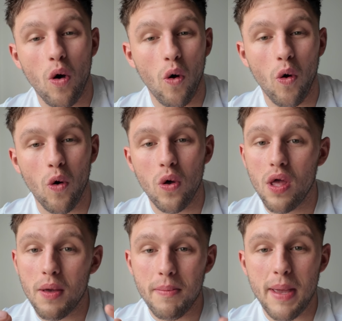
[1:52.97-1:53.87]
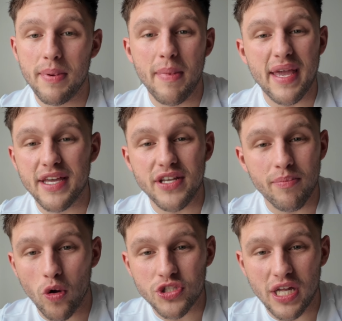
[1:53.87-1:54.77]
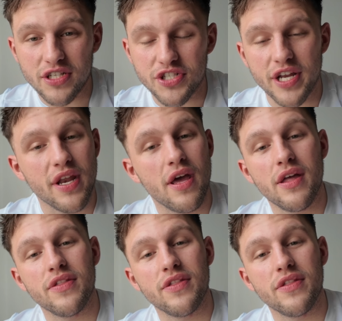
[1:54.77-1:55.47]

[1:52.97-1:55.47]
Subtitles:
Or maybe make it more challenging.